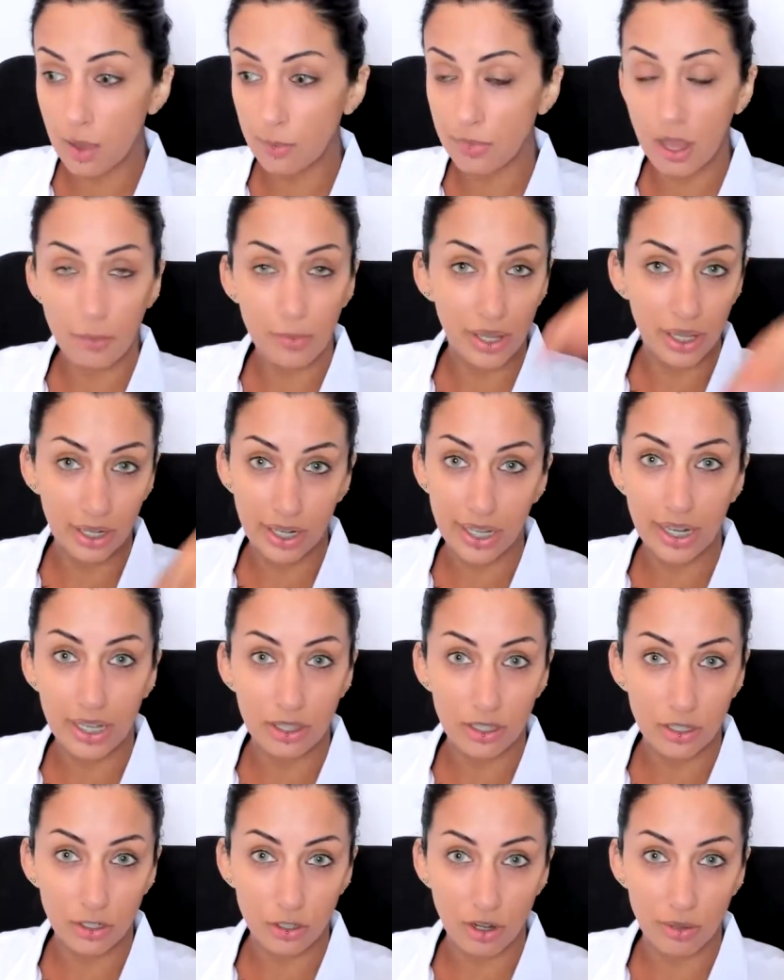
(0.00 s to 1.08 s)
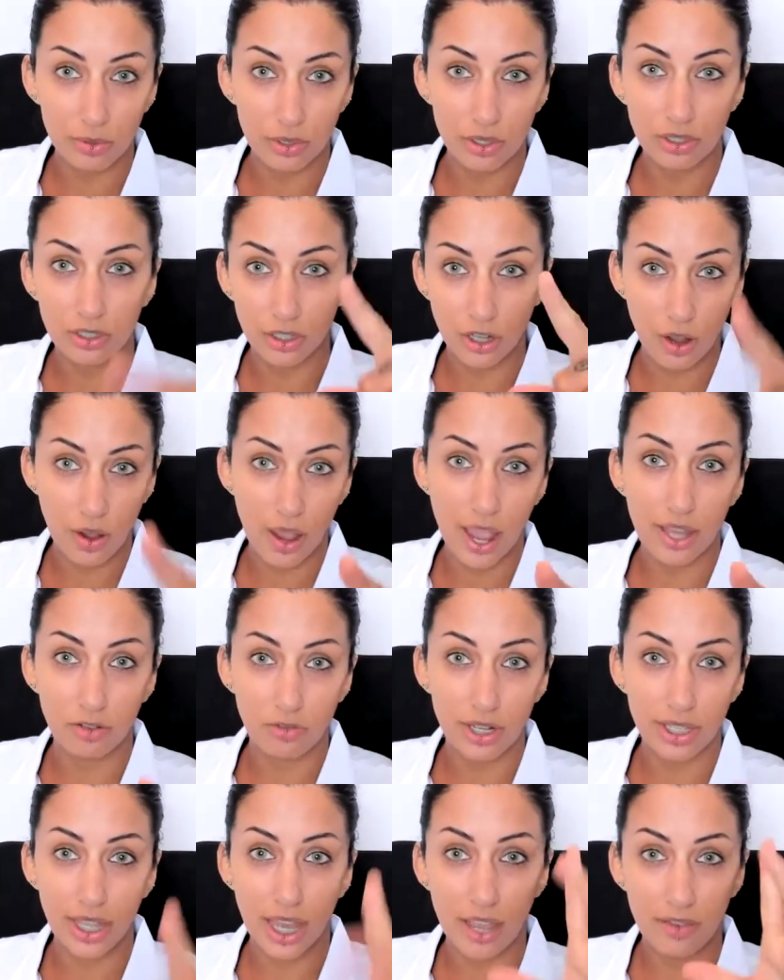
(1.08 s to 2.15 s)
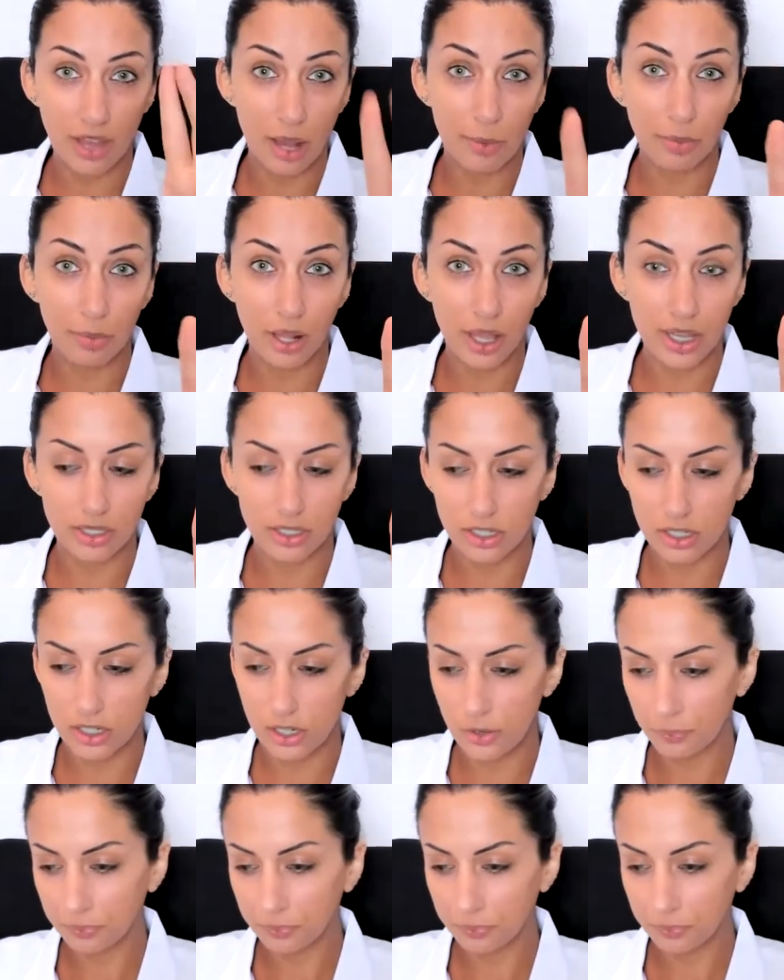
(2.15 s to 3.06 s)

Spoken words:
There'll be a link in the description, so go ahead and read that if that applies to you.